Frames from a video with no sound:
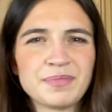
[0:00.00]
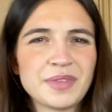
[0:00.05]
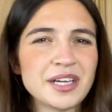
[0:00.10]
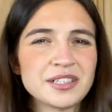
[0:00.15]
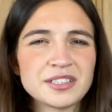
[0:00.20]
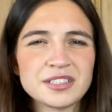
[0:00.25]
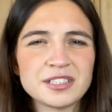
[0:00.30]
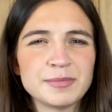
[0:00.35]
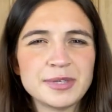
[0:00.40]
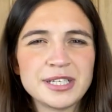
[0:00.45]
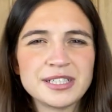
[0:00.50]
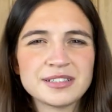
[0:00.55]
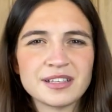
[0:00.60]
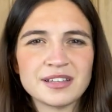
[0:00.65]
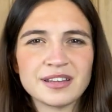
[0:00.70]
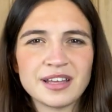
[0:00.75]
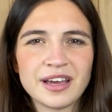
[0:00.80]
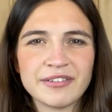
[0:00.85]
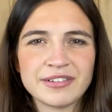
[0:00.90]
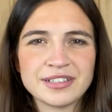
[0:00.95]
That just means that
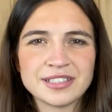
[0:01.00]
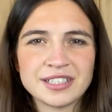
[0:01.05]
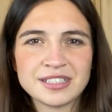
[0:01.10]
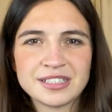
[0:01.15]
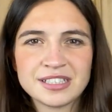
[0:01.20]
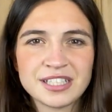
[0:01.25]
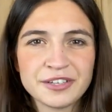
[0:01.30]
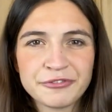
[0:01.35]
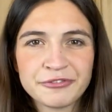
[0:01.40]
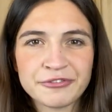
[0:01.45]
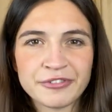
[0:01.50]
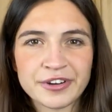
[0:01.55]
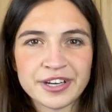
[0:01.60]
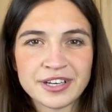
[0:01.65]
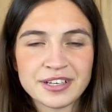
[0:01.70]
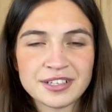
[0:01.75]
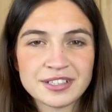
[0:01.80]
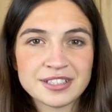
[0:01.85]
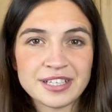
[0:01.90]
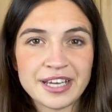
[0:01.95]
there is a
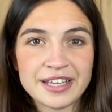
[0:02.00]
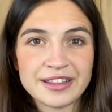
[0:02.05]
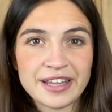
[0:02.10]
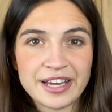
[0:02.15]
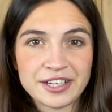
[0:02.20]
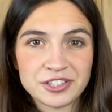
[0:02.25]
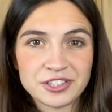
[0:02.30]
difference in their